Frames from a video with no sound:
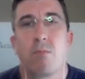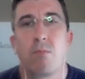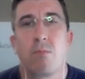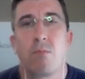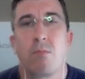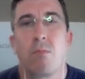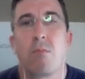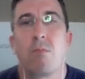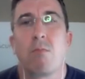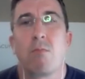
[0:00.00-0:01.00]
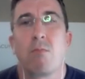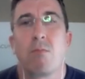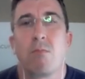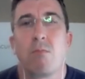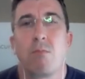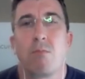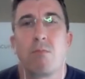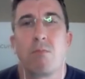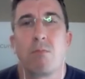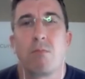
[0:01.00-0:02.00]

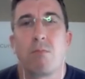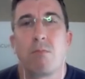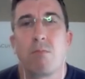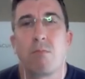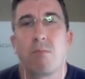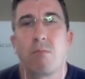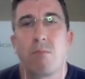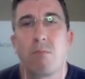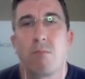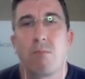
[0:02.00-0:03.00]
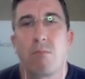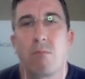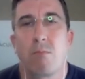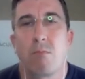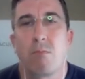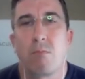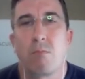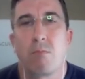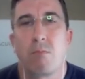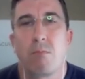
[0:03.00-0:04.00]

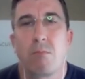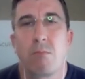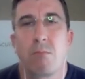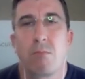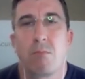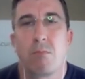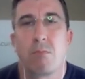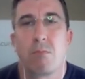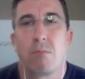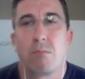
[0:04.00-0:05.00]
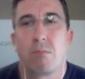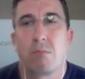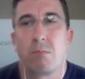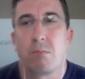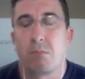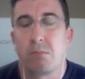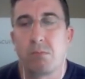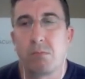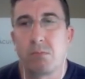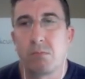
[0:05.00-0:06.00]

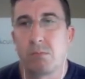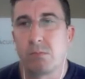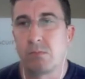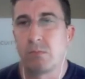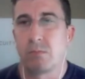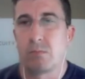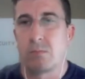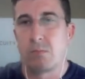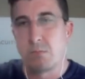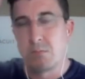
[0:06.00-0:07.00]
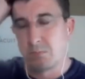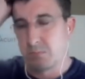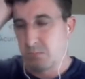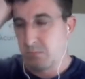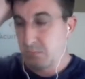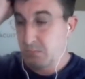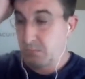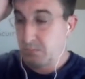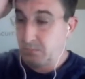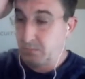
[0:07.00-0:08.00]
(silent)